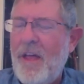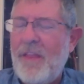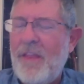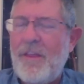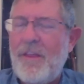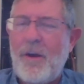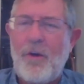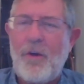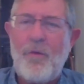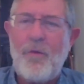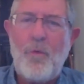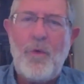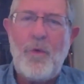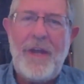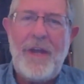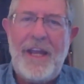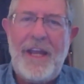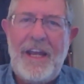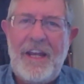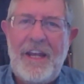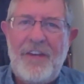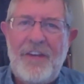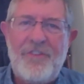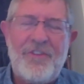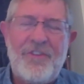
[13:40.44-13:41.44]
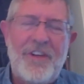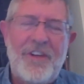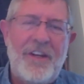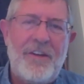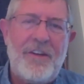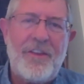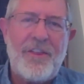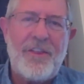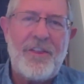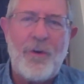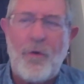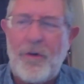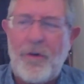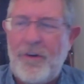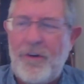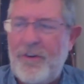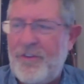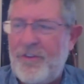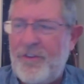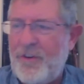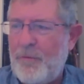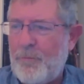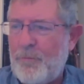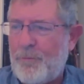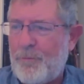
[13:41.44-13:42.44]
there are weeds and
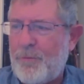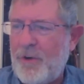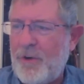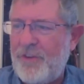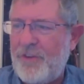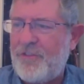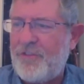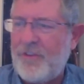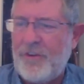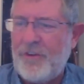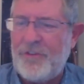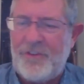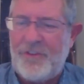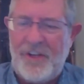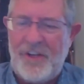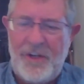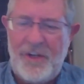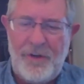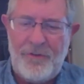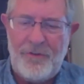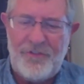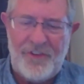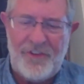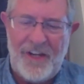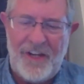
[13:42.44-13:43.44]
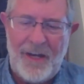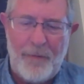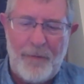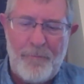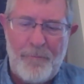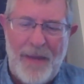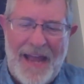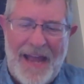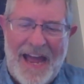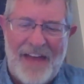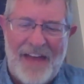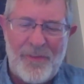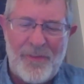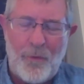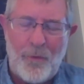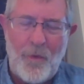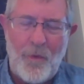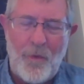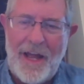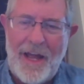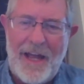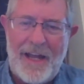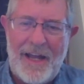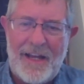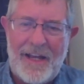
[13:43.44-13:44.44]
thorns and bristles, and you see a
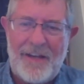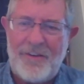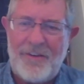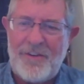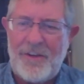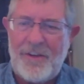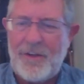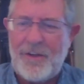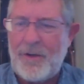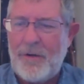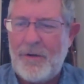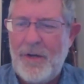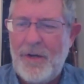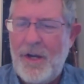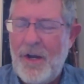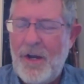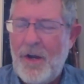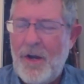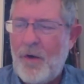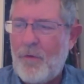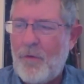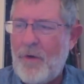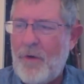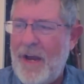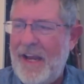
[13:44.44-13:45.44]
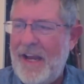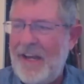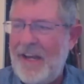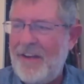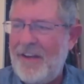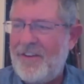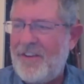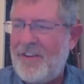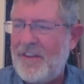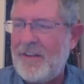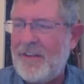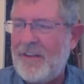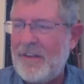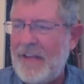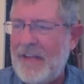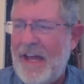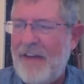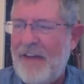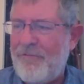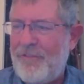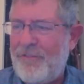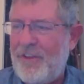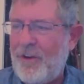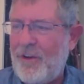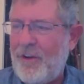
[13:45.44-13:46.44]
pathway, and to the right and to the
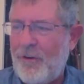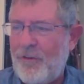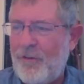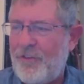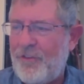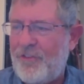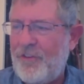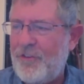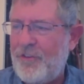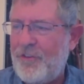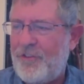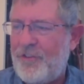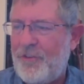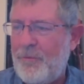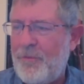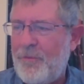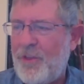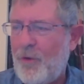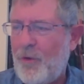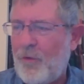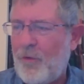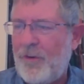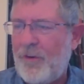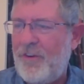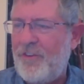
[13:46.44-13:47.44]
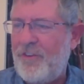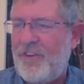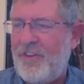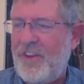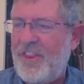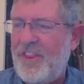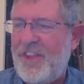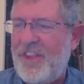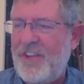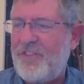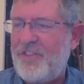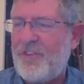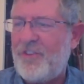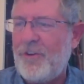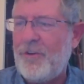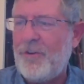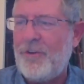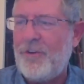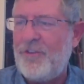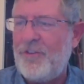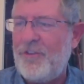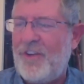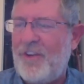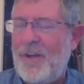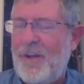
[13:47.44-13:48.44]
left, there's some thorns and
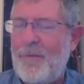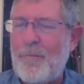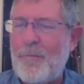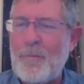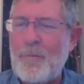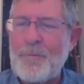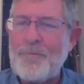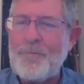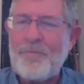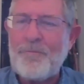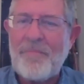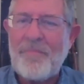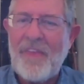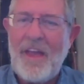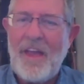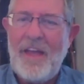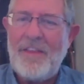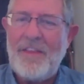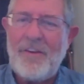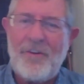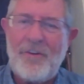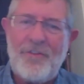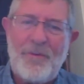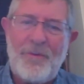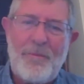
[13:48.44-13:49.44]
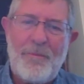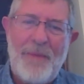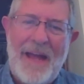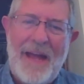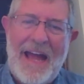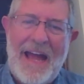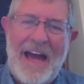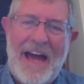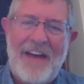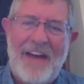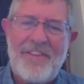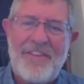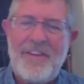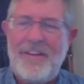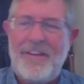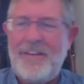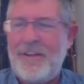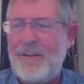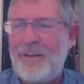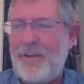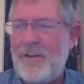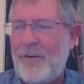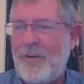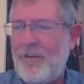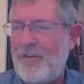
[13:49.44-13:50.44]
thistles, and there's a path, and
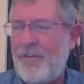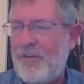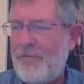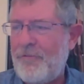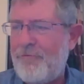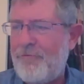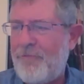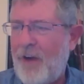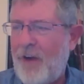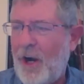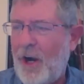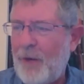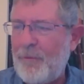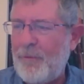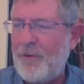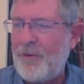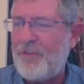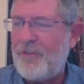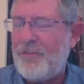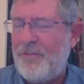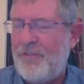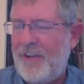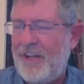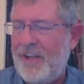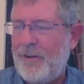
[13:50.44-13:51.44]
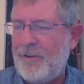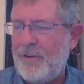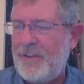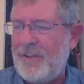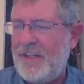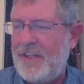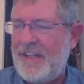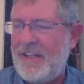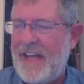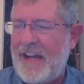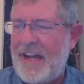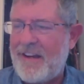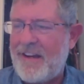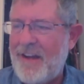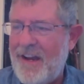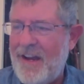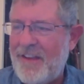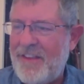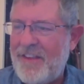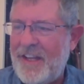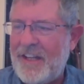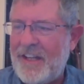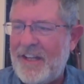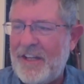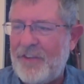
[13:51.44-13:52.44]
then there's a farmer's field and that kind
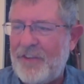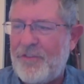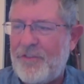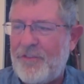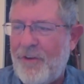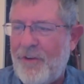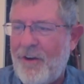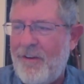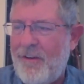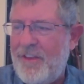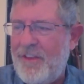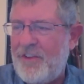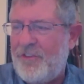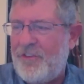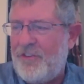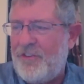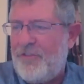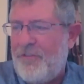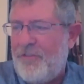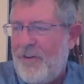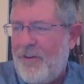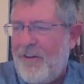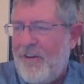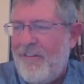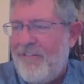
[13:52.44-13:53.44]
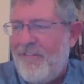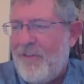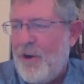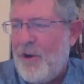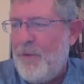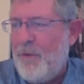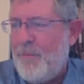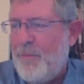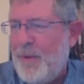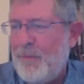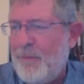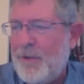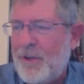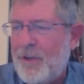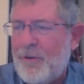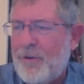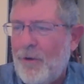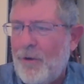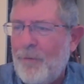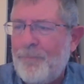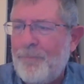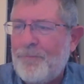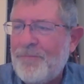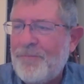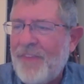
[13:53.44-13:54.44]
of thing. This is very, very
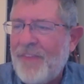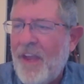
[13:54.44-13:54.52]
biblical.